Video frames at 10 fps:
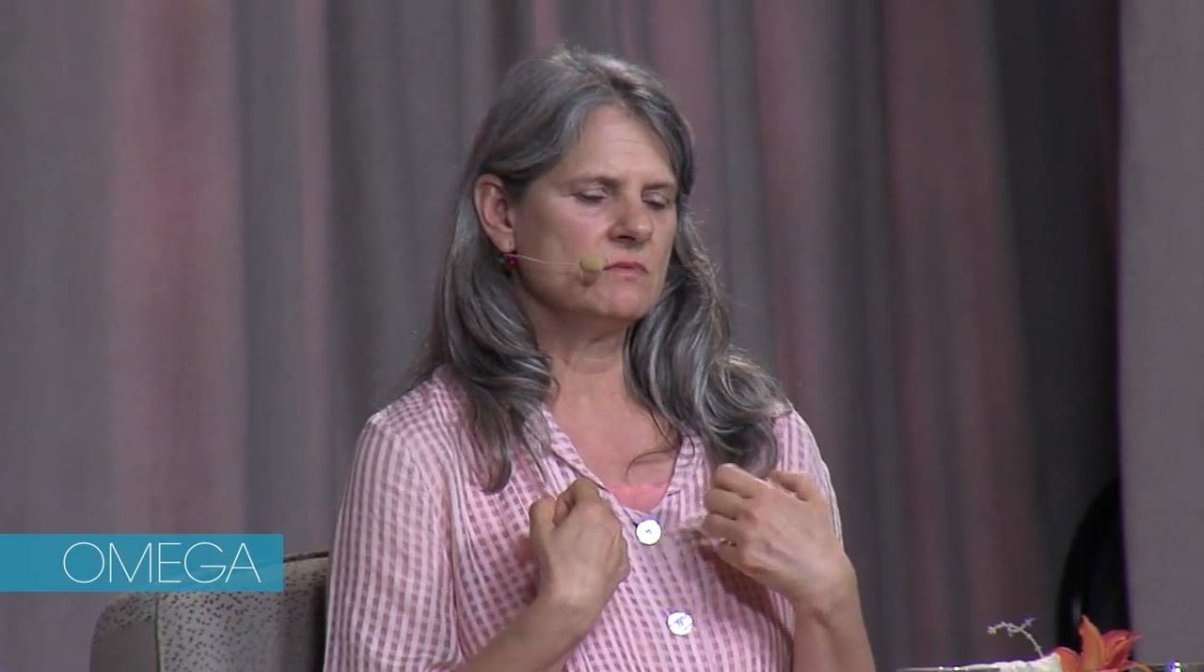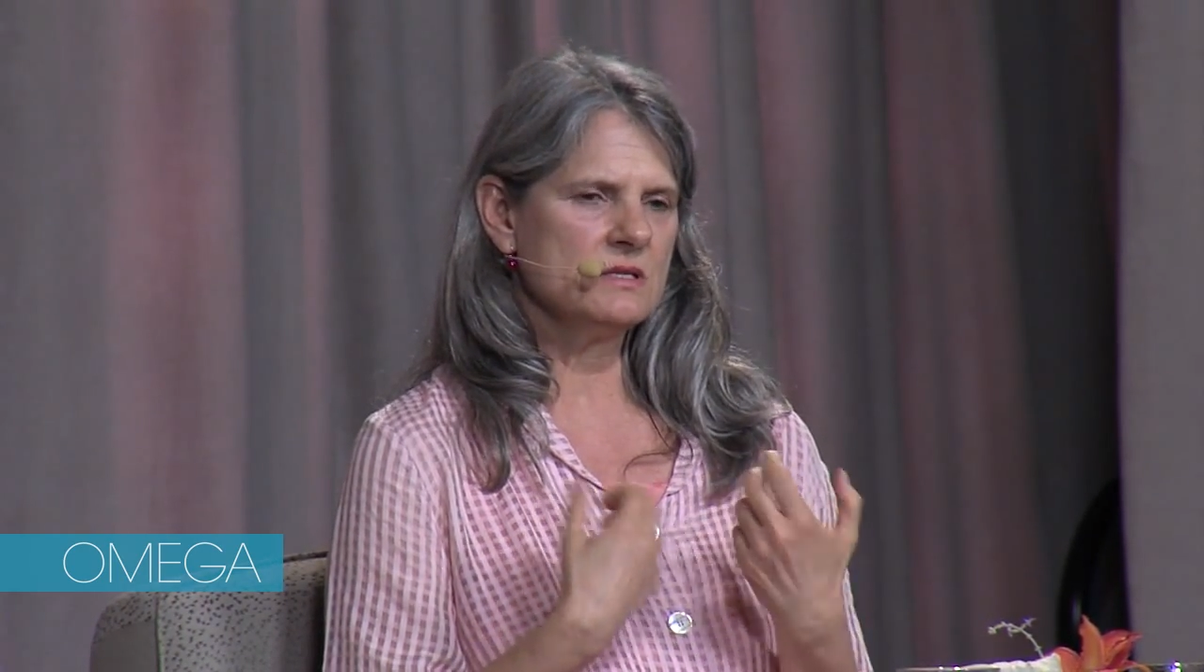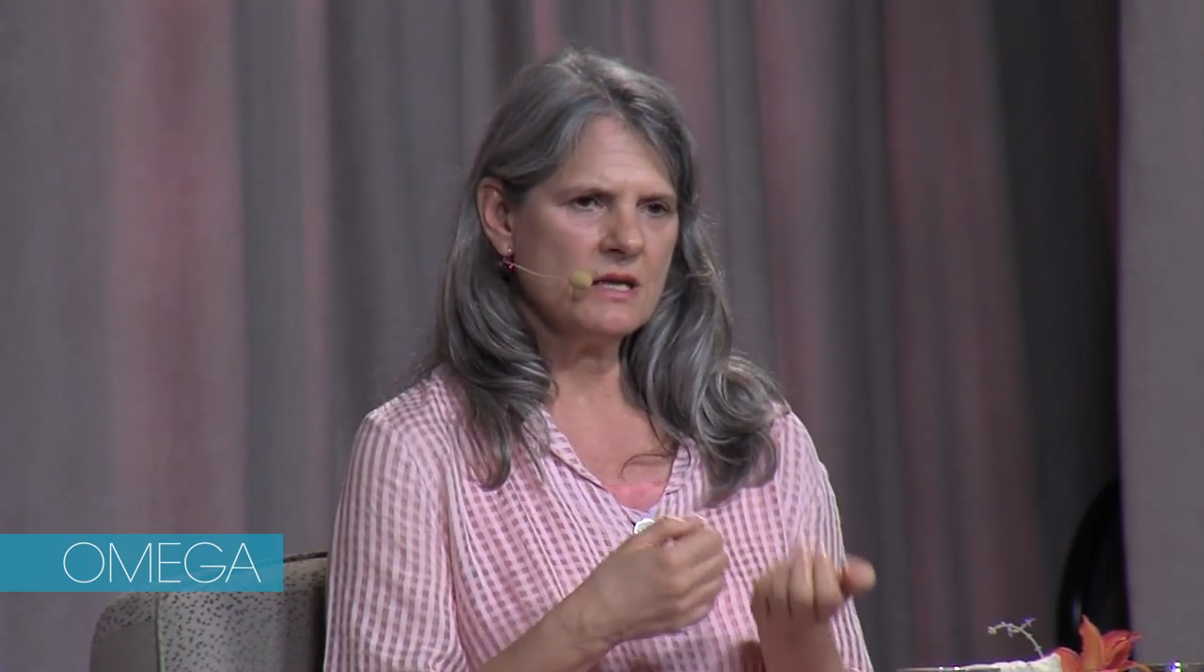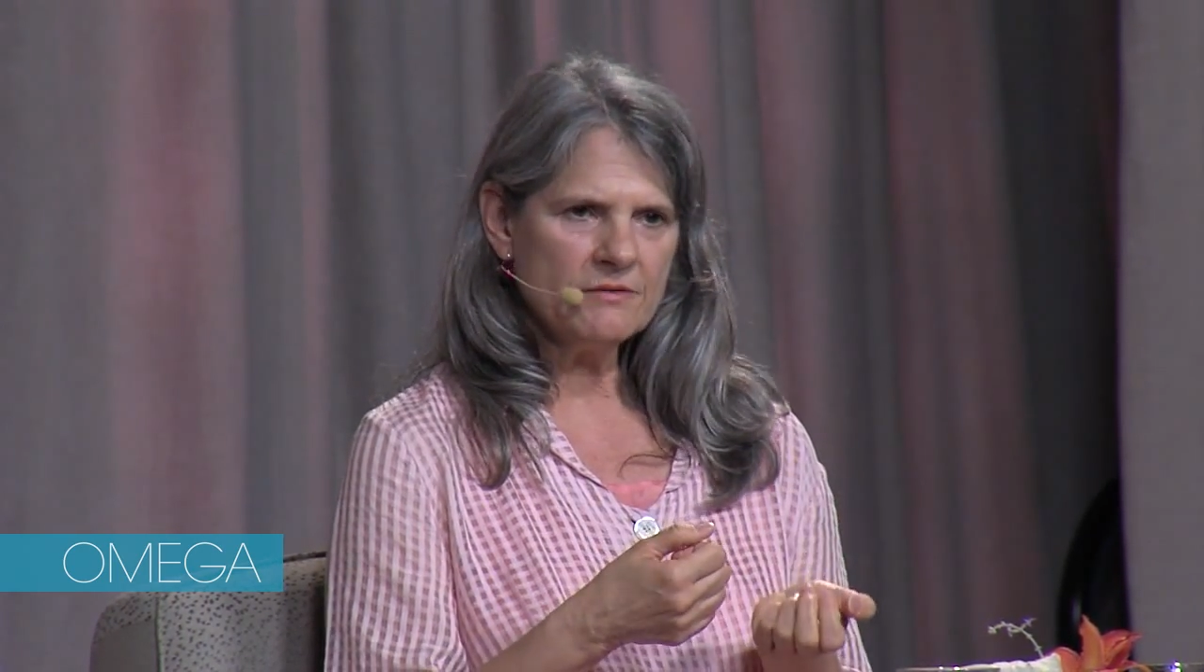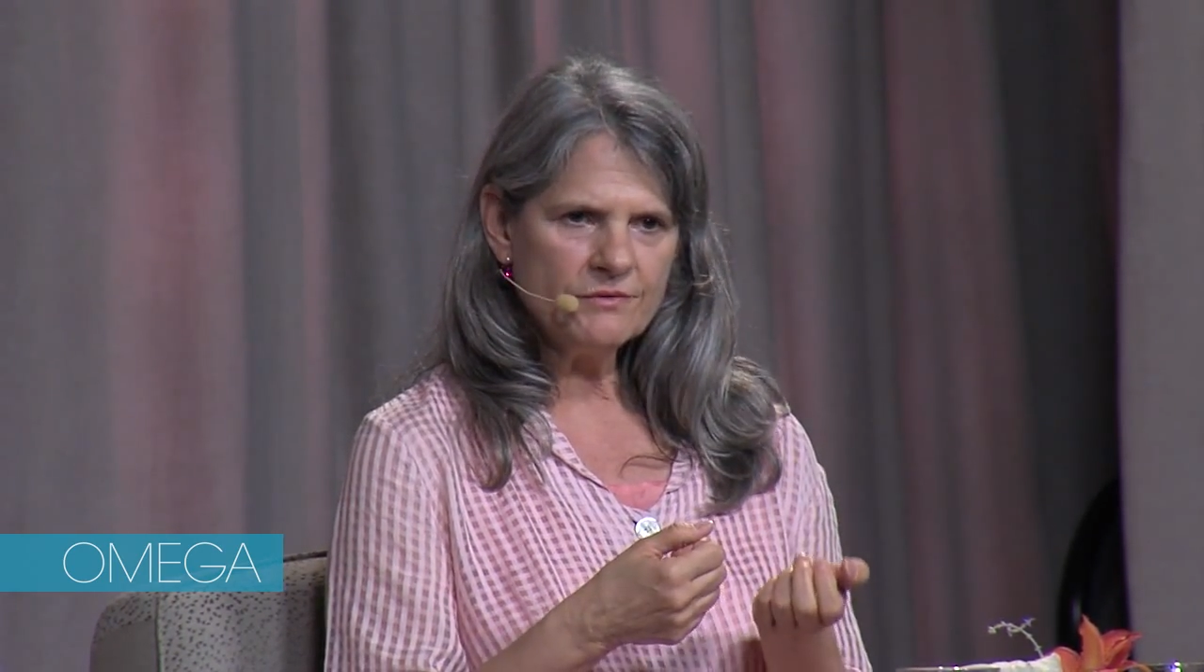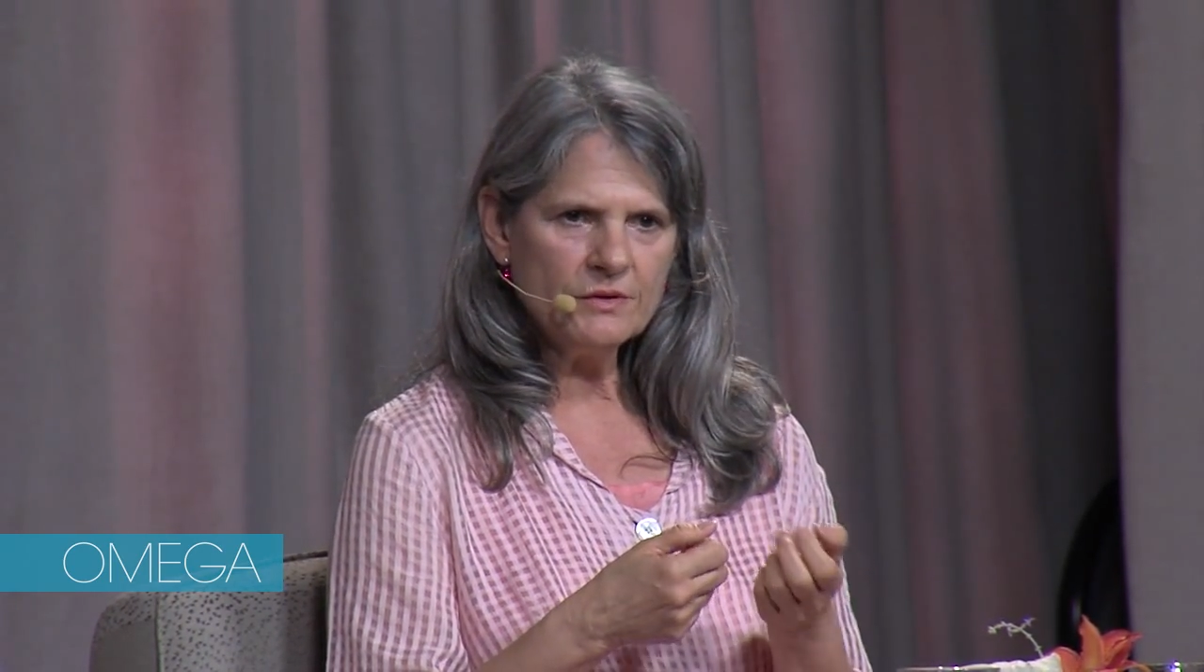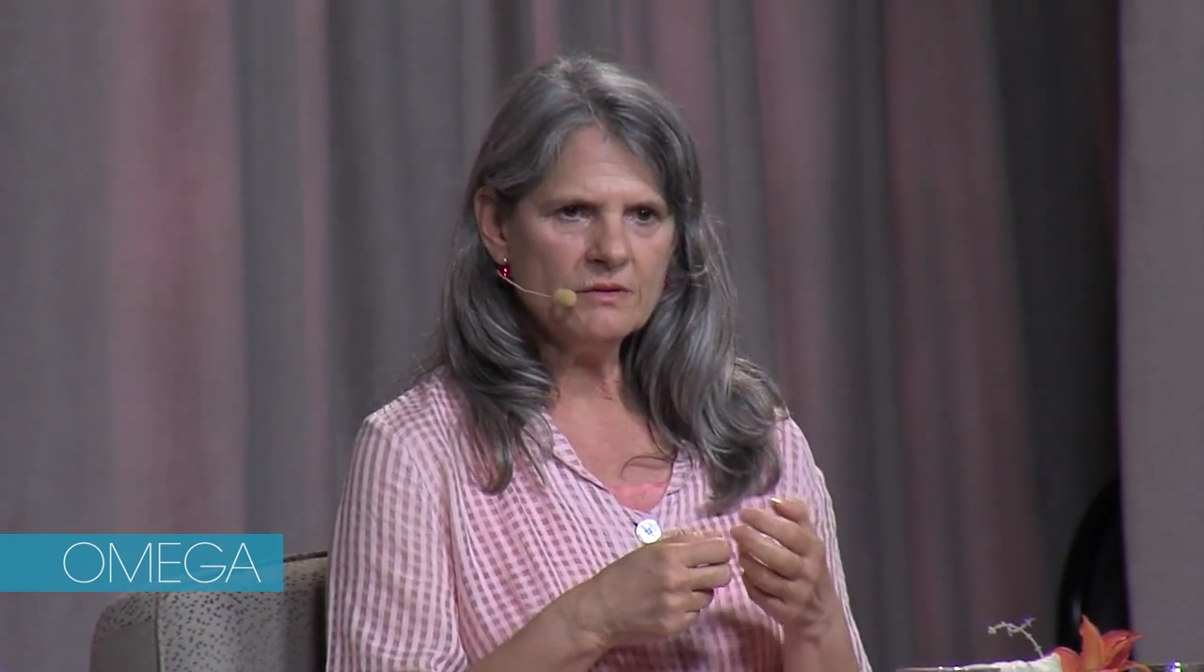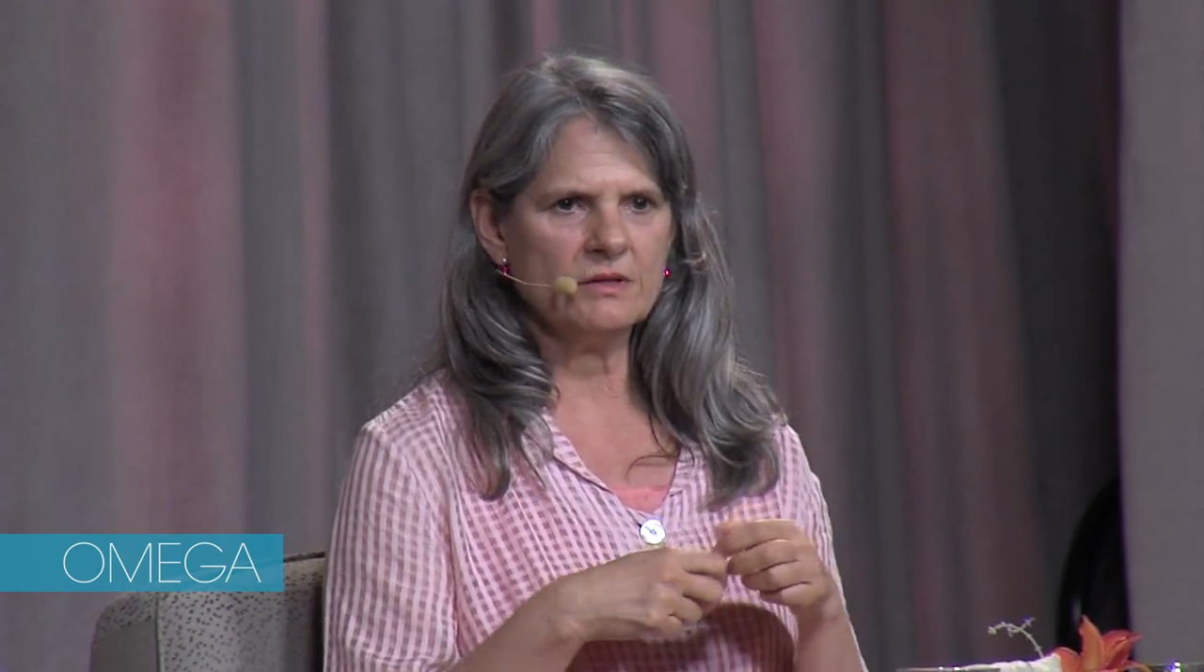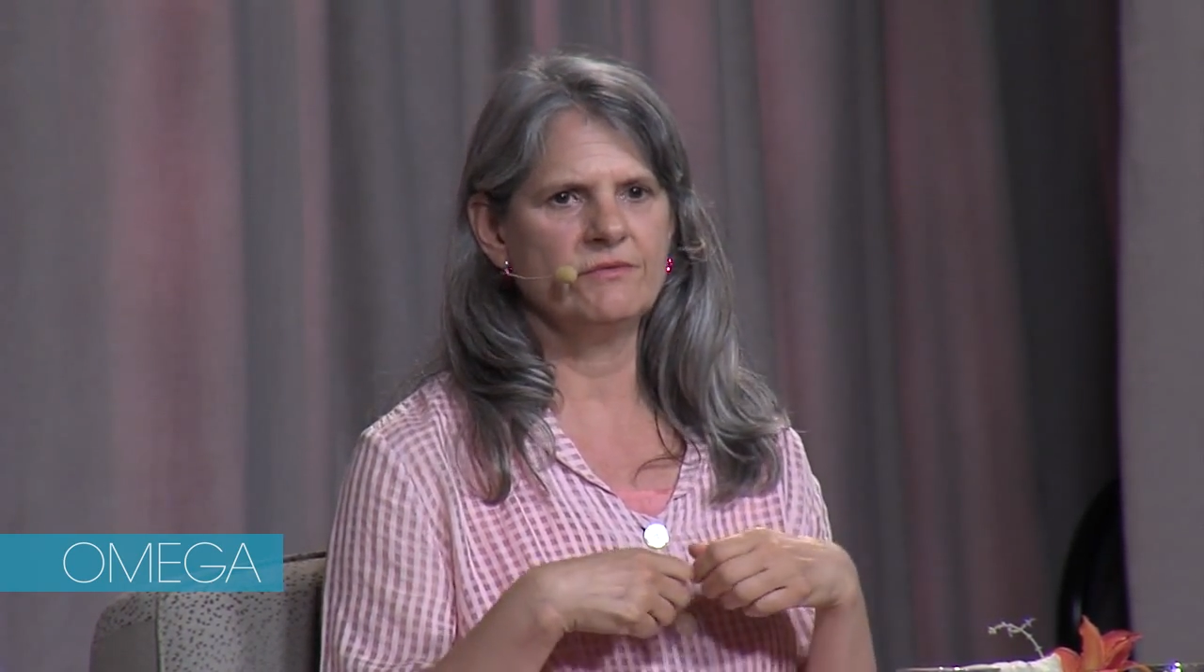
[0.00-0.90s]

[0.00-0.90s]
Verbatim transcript: resentful,